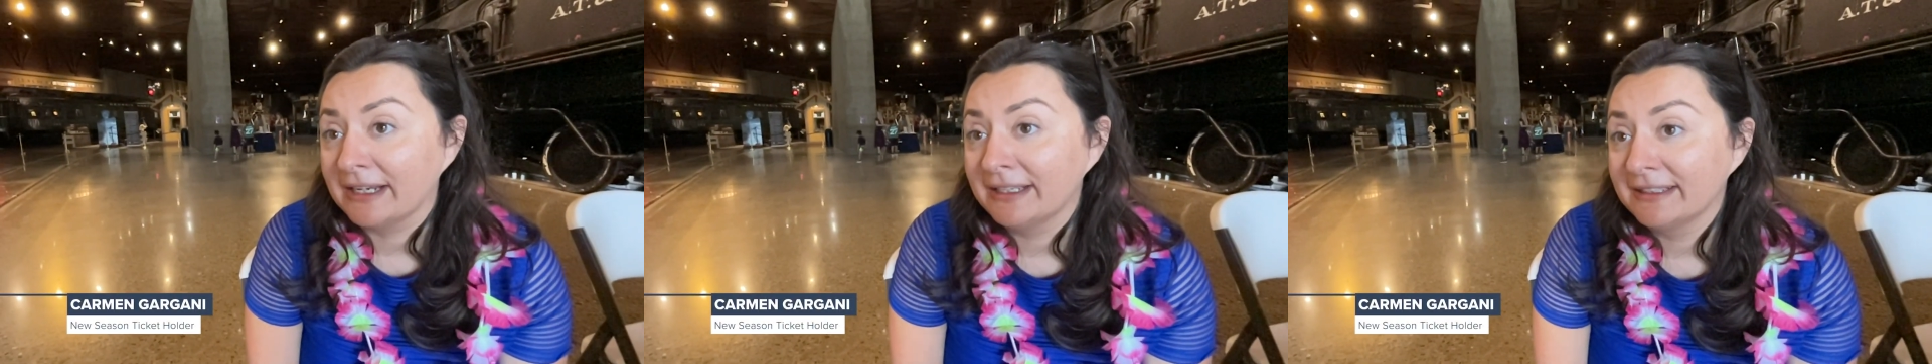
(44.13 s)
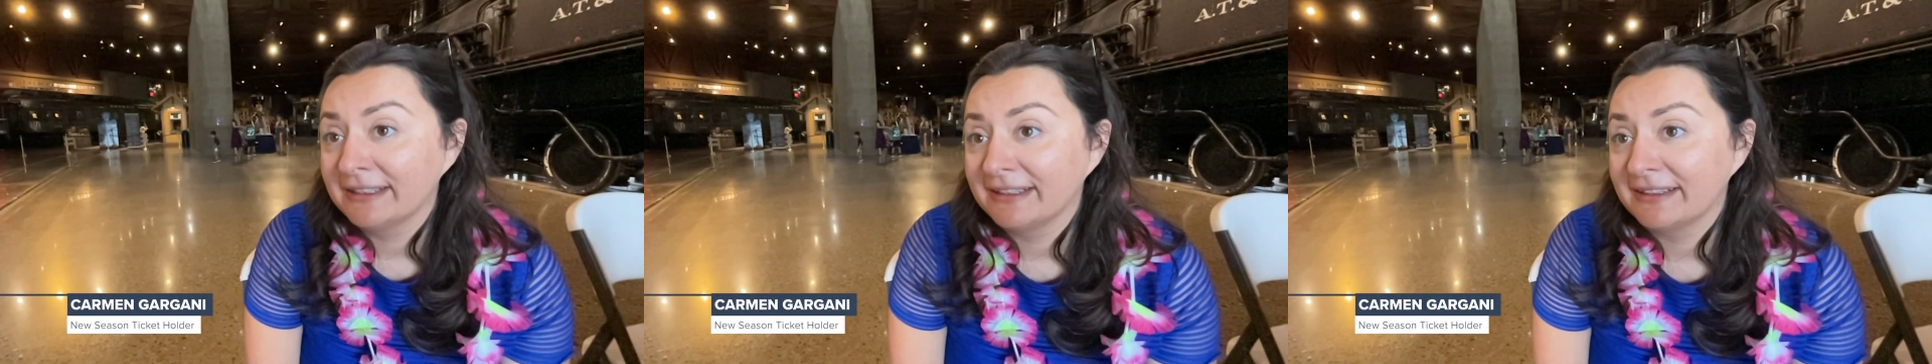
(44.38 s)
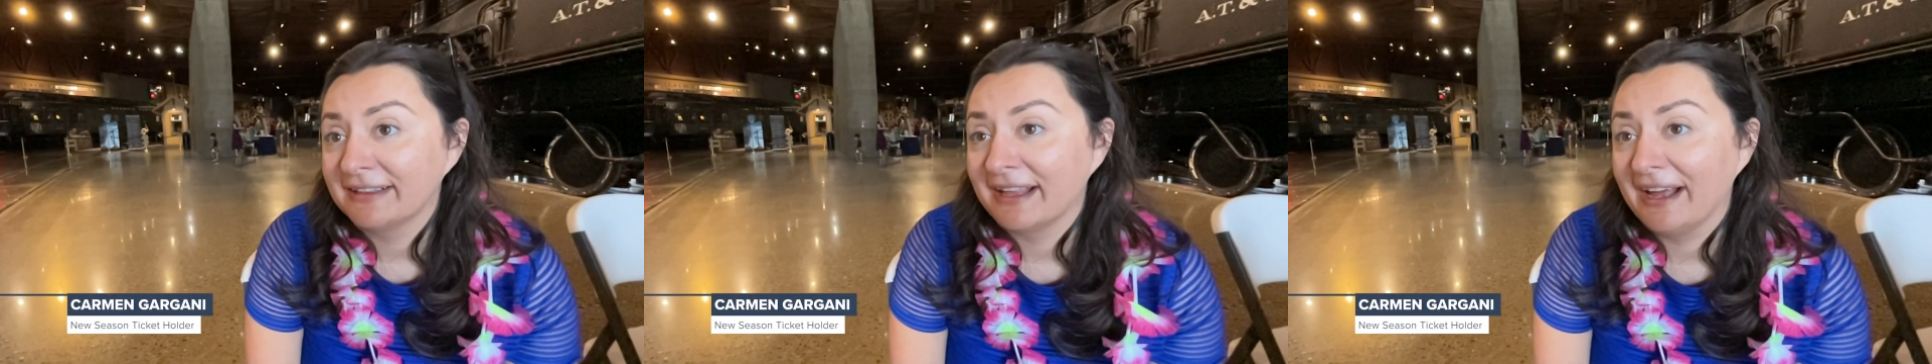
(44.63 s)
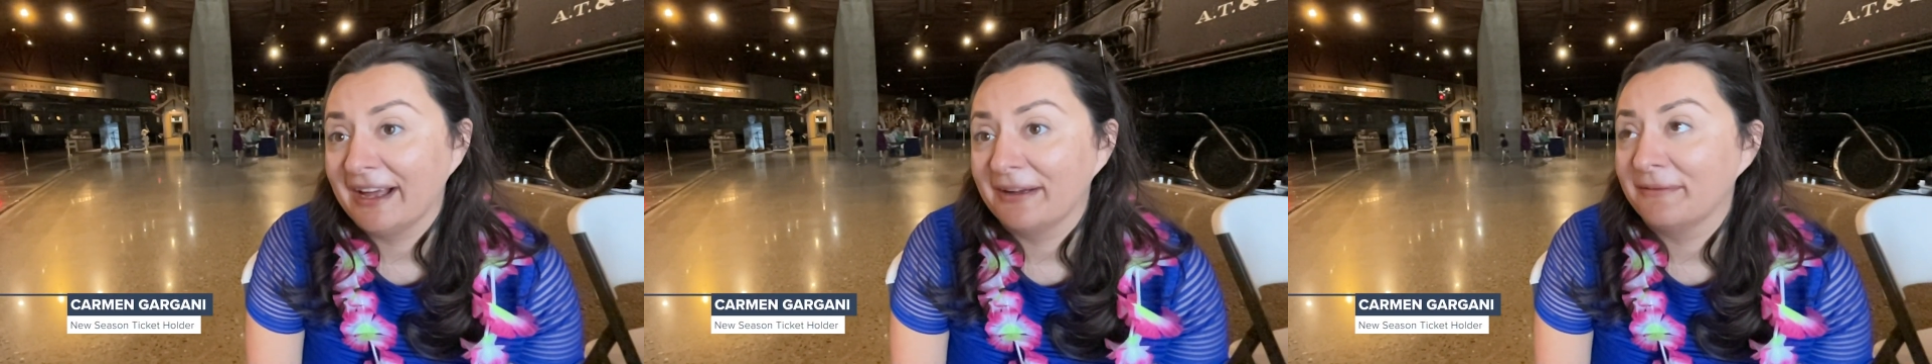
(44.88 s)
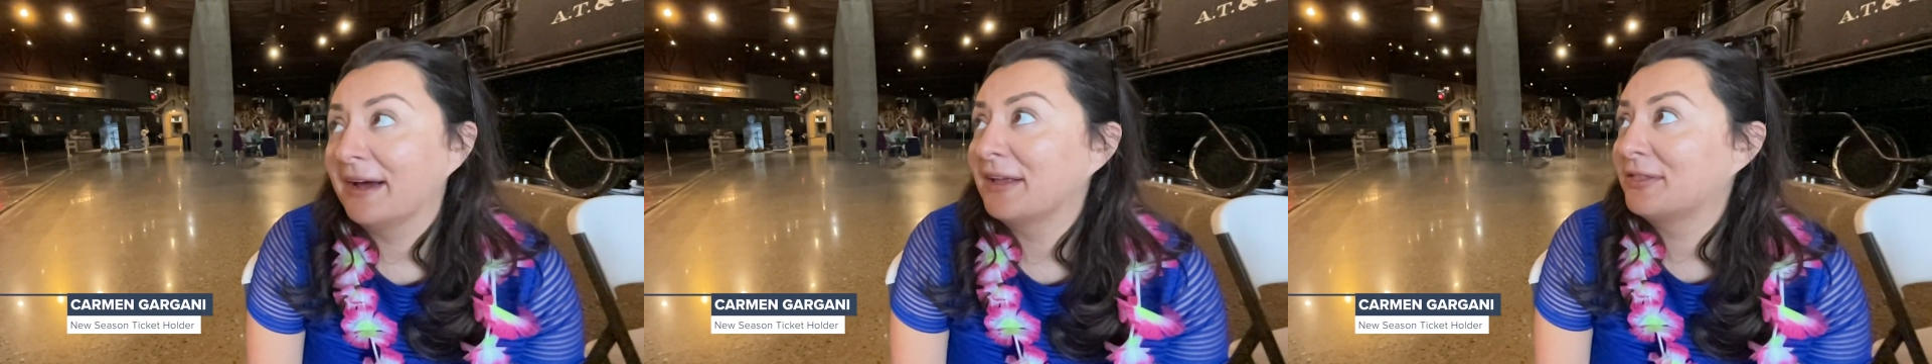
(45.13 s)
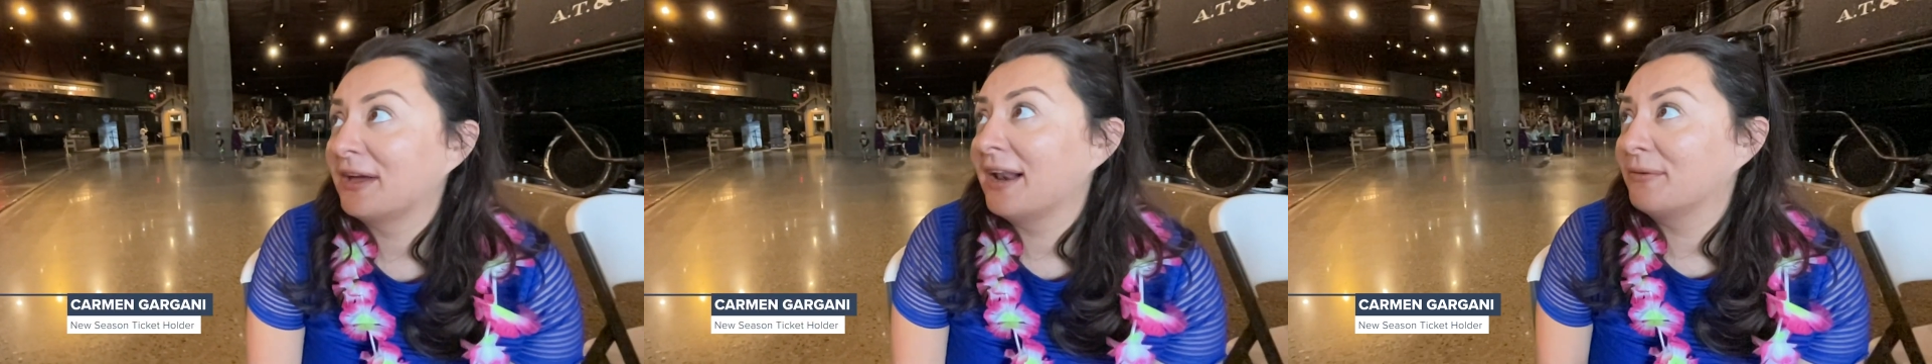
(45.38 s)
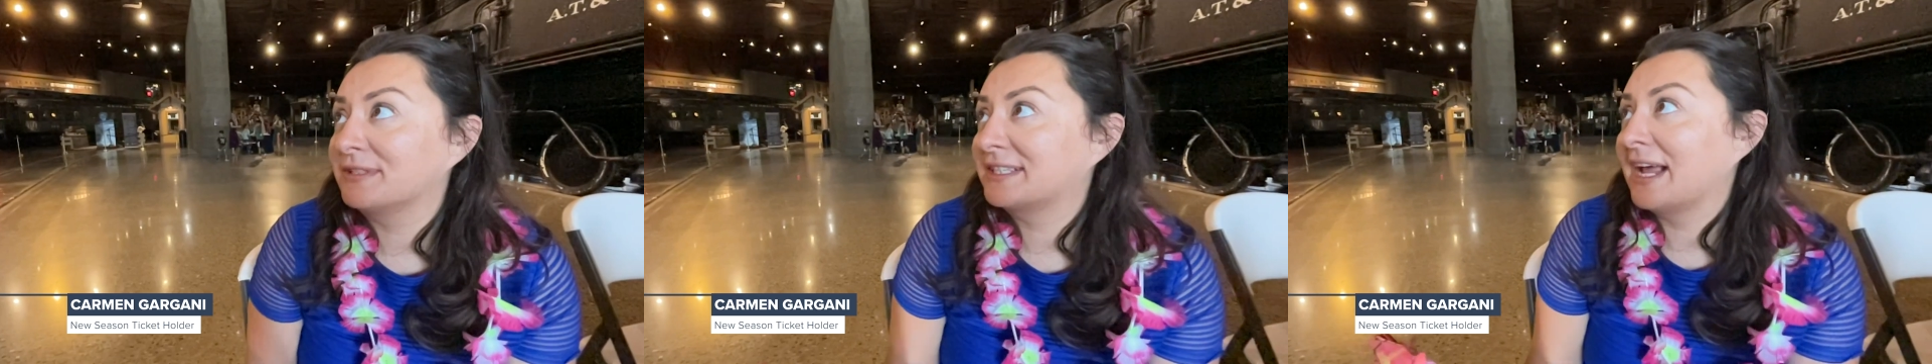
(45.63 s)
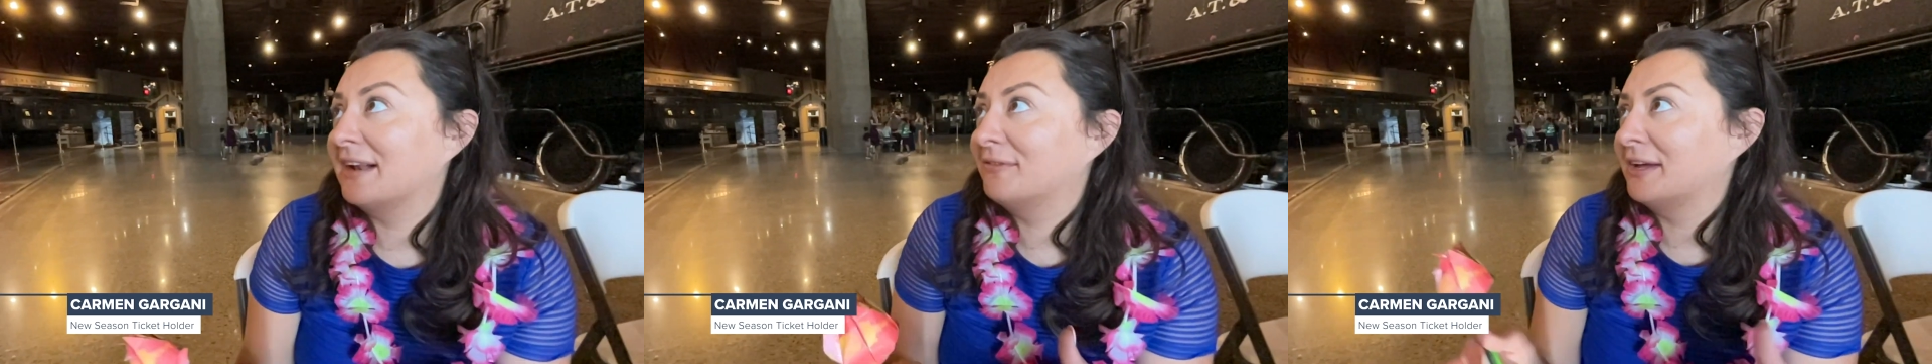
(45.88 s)
I thought it was
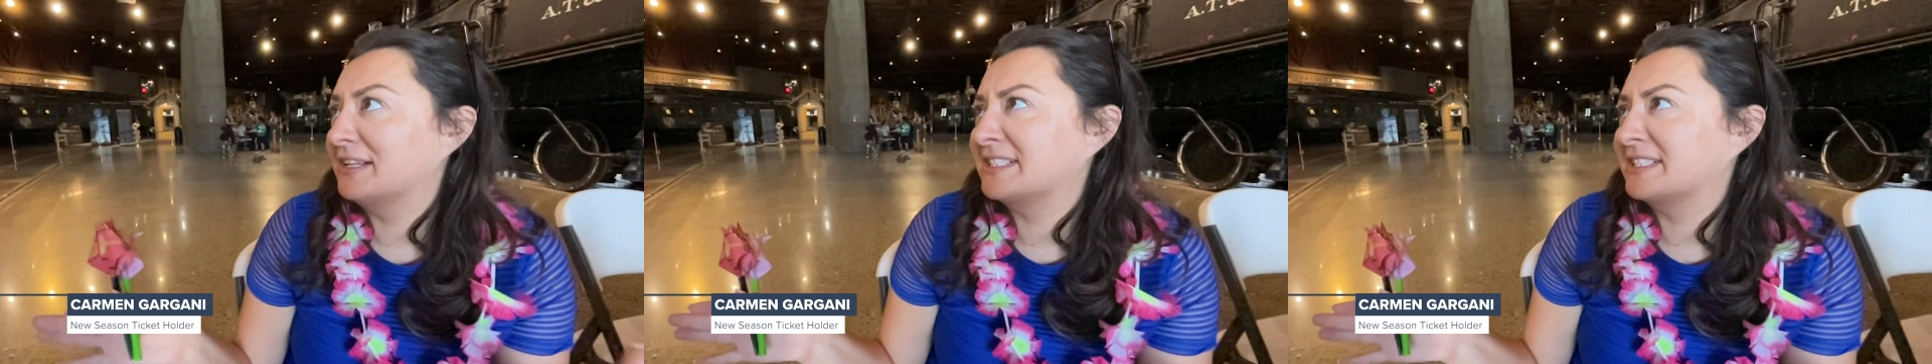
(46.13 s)
kind of like a